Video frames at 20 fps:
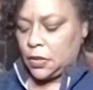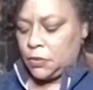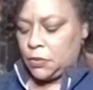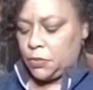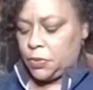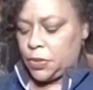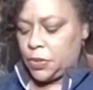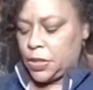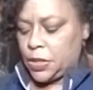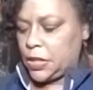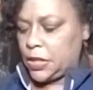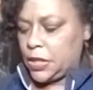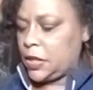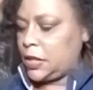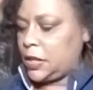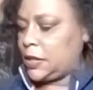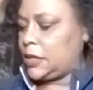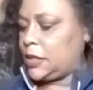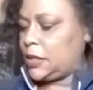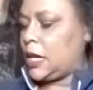Put it
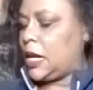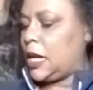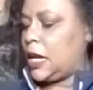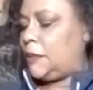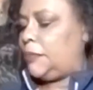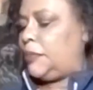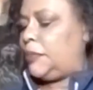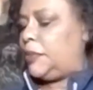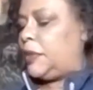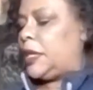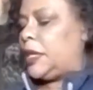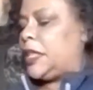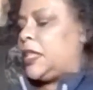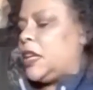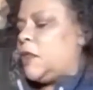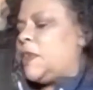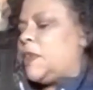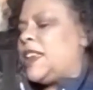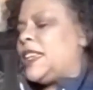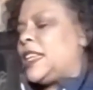on top. I
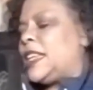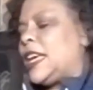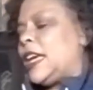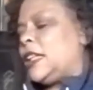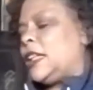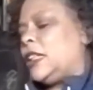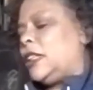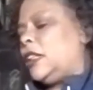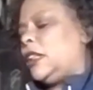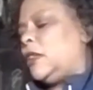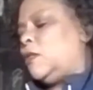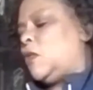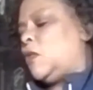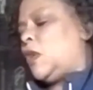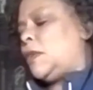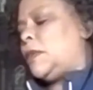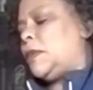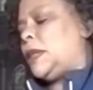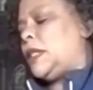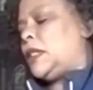think we can add a little
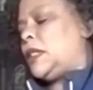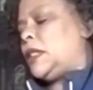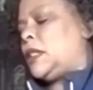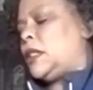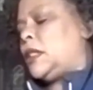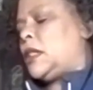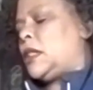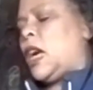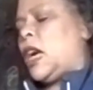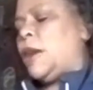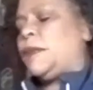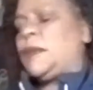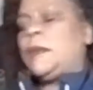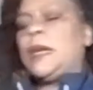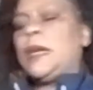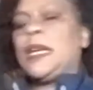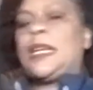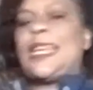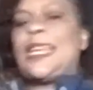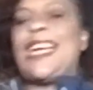more mint to the top to
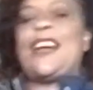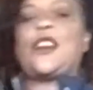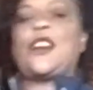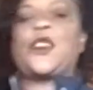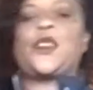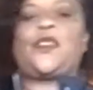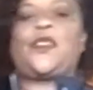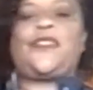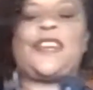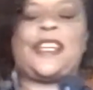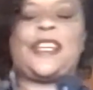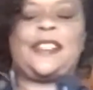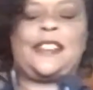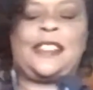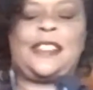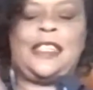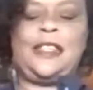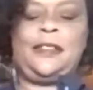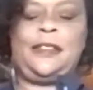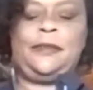make it extra
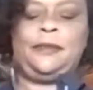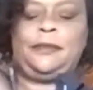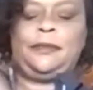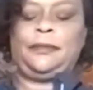fancy.